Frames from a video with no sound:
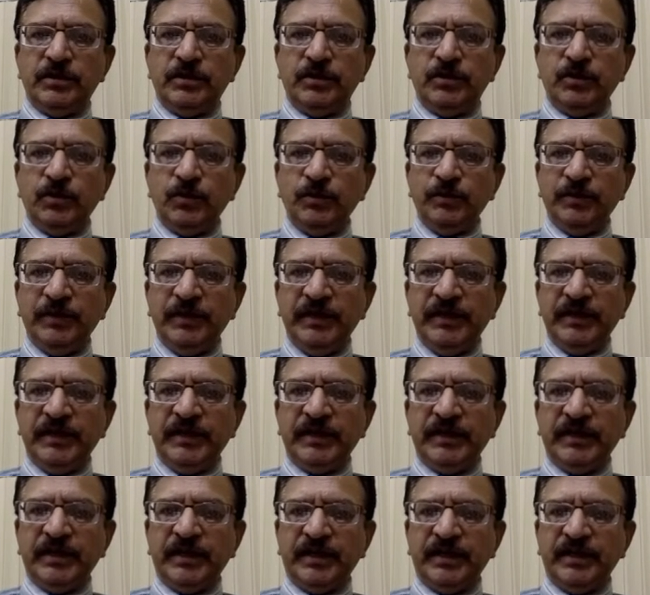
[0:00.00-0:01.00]
2
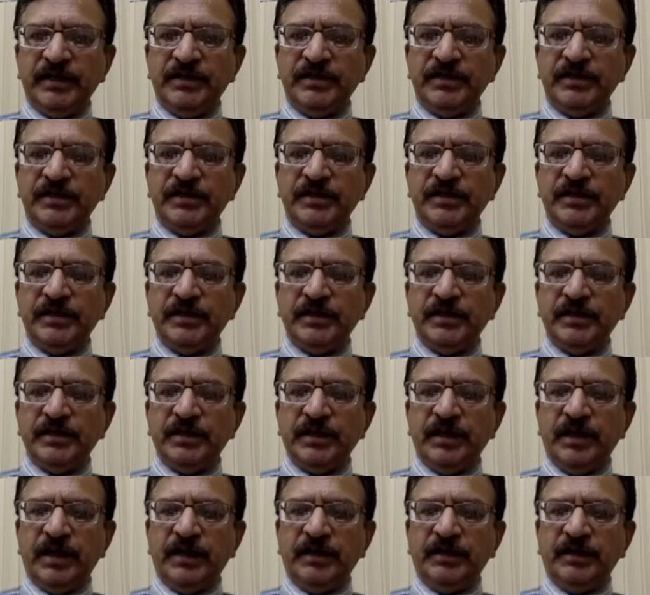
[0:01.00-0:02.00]
million are injured,
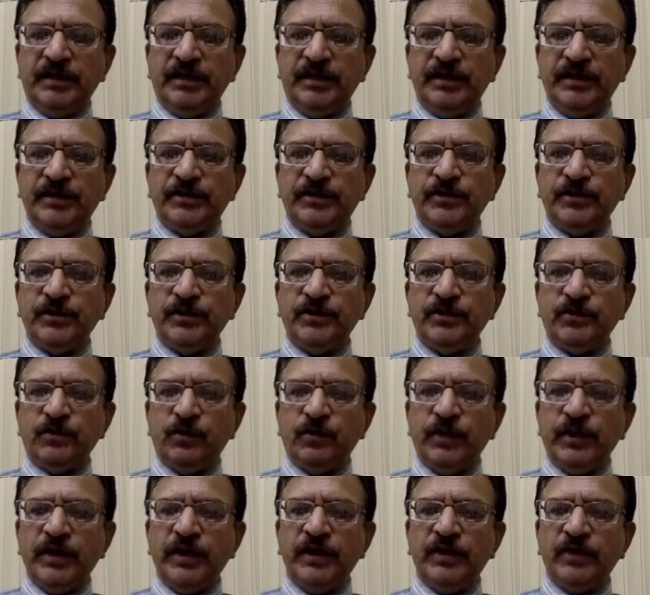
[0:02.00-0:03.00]
and the ratio is
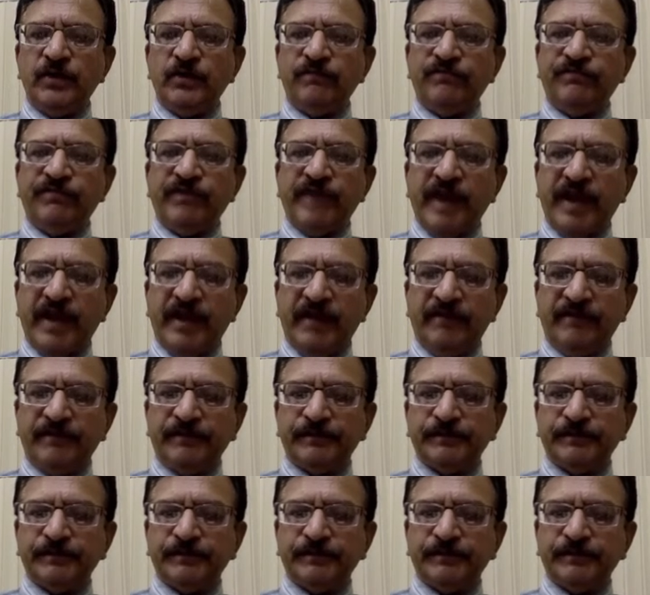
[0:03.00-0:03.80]
1:5